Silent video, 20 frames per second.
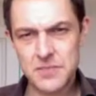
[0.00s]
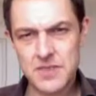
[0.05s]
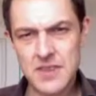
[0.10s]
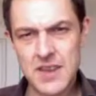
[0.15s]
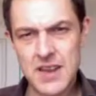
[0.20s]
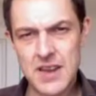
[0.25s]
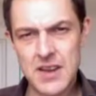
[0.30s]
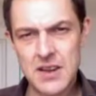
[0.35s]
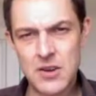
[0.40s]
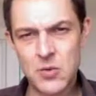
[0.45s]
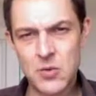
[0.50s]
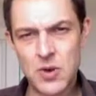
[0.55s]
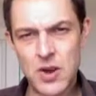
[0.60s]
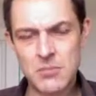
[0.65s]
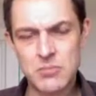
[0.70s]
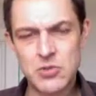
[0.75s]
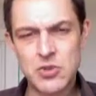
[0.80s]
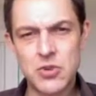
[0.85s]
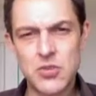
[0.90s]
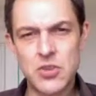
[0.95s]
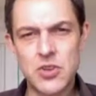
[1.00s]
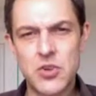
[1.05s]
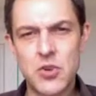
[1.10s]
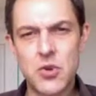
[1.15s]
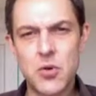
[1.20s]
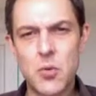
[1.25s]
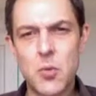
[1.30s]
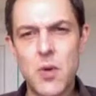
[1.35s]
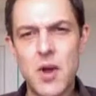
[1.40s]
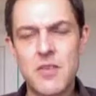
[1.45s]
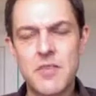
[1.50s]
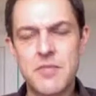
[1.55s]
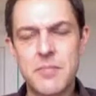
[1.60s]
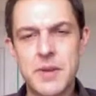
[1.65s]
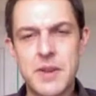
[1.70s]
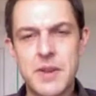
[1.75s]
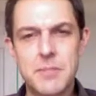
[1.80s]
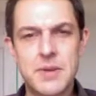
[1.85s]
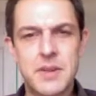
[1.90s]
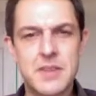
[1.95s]
Now, I'm sure that you're aware of
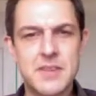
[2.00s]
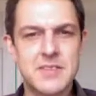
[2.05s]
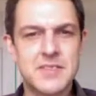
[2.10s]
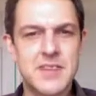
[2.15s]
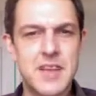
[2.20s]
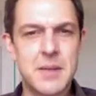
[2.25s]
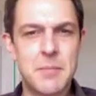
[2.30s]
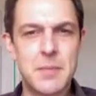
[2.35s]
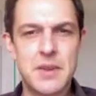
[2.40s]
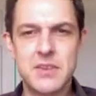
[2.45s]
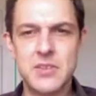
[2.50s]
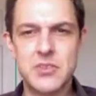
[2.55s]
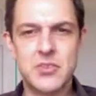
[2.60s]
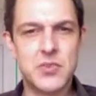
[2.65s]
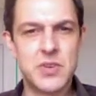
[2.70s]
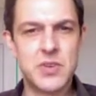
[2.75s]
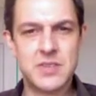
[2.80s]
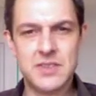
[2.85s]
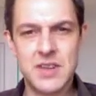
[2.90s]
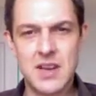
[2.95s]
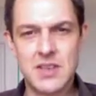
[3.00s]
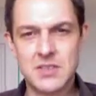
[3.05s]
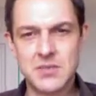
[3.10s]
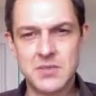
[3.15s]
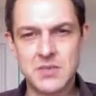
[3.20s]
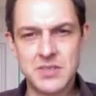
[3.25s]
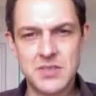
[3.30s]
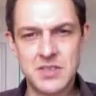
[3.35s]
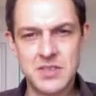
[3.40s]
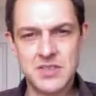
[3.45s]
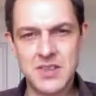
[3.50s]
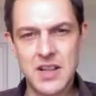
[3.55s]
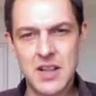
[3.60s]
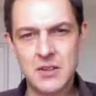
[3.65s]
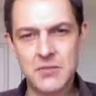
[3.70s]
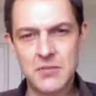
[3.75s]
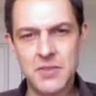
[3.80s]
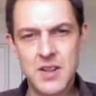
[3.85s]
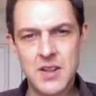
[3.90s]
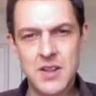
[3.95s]
people in the same industry sector as
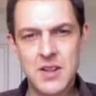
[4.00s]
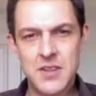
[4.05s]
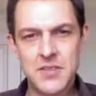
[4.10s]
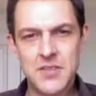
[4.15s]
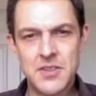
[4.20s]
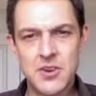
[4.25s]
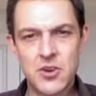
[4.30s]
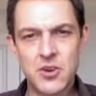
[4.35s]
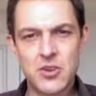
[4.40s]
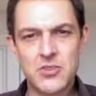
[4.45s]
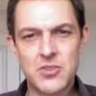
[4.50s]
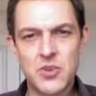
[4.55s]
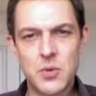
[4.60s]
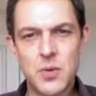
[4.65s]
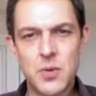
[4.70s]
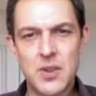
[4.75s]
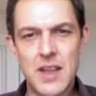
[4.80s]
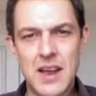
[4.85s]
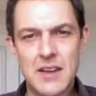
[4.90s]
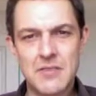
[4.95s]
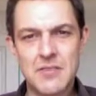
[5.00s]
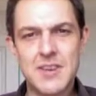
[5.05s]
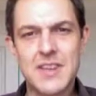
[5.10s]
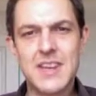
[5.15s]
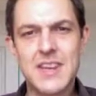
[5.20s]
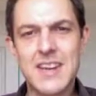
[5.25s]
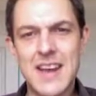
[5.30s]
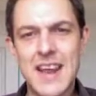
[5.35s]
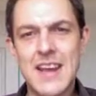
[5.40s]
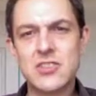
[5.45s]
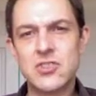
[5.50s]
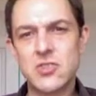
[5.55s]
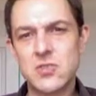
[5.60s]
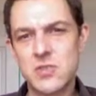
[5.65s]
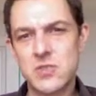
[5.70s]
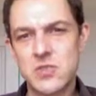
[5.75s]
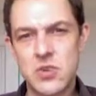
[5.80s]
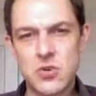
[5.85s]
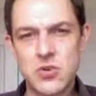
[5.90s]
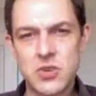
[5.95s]
yourself that also will have
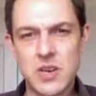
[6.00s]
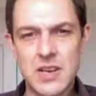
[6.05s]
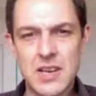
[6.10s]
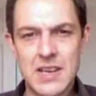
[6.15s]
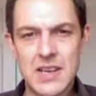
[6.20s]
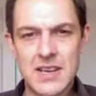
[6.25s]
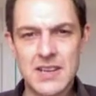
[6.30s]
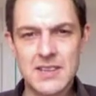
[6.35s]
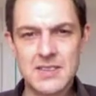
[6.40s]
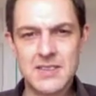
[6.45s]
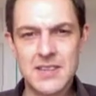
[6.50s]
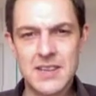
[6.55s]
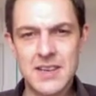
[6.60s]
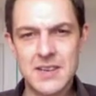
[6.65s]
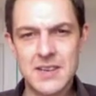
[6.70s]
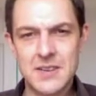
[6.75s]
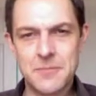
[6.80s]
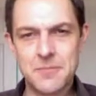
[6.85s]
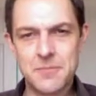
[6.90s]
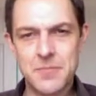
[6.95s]
connections on LinkedIn.